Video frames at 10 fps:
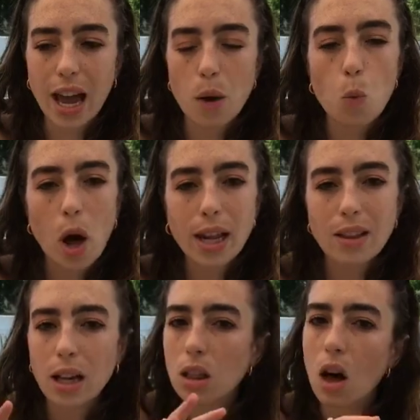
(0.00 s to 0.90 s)
I wanted
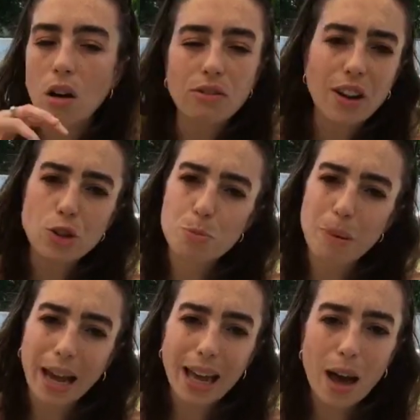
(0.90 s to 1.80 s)
like a long French
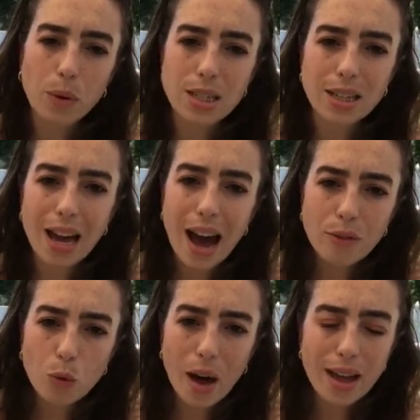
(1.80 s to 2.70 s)
baguette. We didn't have
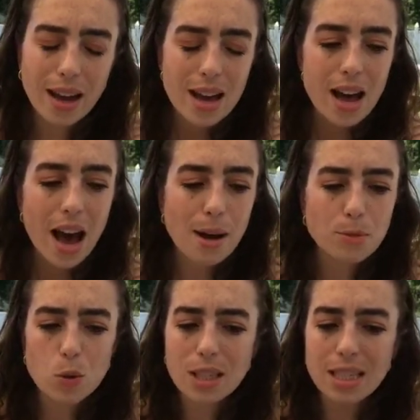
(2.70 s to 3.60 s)
one.
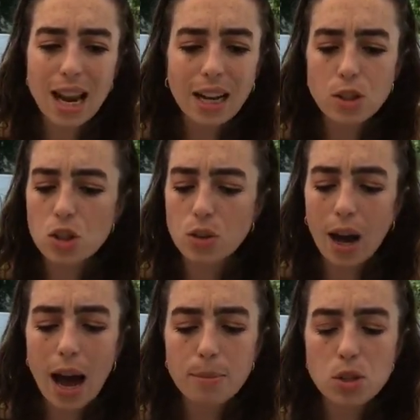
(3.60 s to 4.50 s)
So instead I just
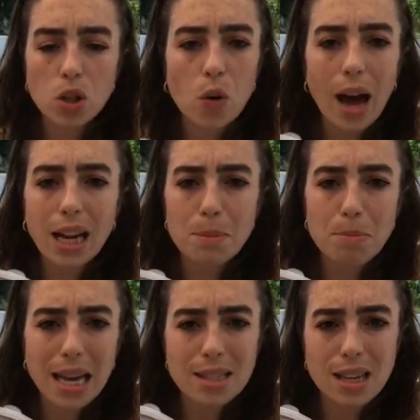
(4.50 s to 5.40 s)
grabbed, you know, any
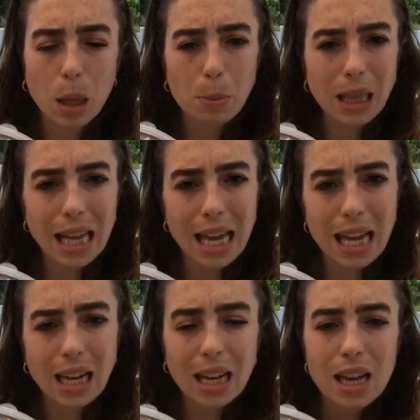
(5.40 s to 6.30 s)
basic
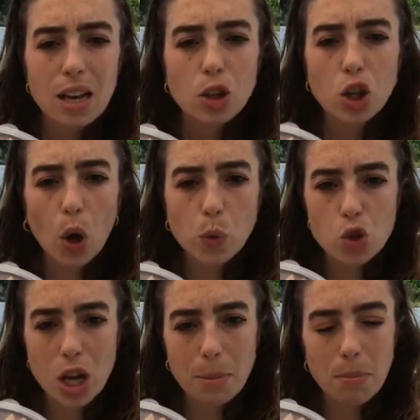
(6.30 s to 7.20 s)
plain goat
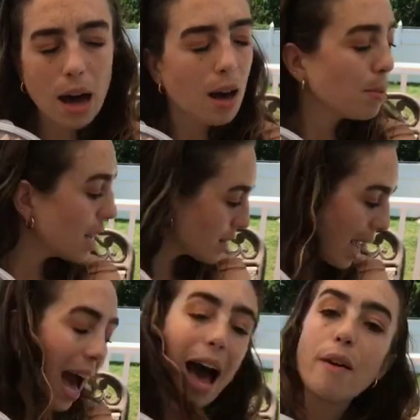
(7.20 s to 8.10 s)
chip, because I
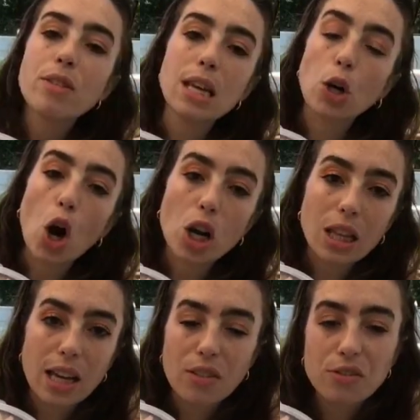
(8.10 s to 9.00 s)
have the
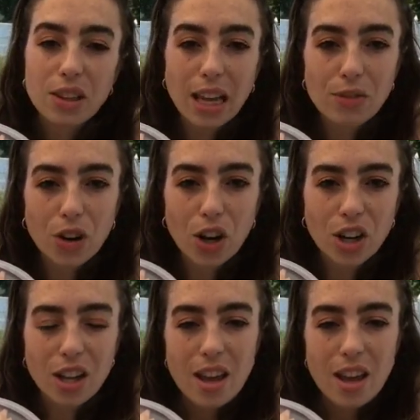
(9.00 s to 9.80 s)
garlic flavored